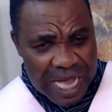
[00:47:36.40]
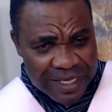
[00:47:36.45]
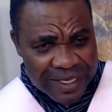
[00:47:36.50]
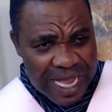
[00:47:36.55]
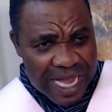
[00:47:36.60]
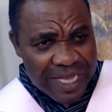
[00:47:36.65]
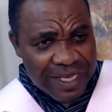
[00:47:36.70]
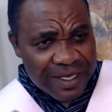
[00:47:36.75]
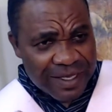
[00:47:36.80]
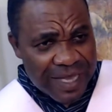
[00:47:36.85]
As
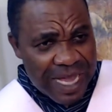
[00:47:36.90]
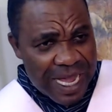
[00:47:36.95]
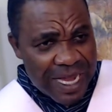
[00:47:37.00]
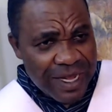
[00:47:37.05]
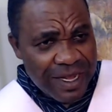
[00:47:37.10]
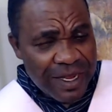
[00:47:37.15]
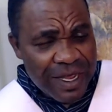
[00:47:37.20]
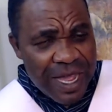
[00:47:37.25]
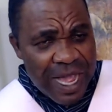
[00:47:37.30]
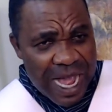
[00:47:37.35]
I said,
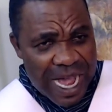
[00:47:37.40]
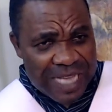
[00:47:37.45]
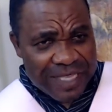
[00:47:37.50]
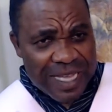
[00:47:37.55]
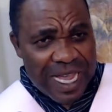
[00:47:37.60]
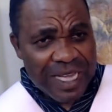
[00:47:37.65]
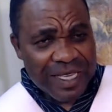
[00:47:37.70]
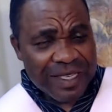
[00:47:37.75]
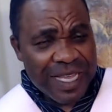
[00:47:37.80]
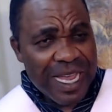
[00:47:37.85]
as
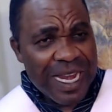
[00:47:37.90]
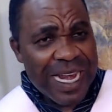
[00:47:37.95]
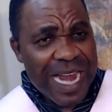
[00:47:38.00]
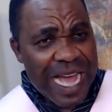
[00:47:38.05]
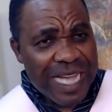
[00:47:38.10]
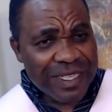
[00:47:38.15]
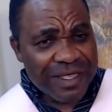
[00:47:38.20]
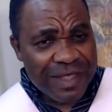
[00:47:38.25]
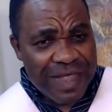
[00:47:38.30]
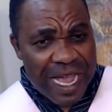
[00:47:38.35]
I said
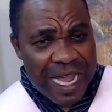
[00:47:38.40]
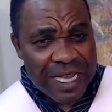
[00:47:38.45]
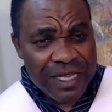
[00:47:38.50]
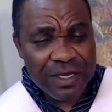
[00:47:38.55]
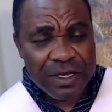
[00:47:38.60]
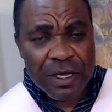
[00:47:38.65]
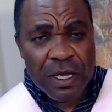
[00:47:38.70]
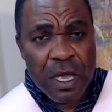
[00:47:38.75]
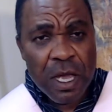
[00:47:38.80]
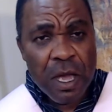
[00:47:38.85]
last night,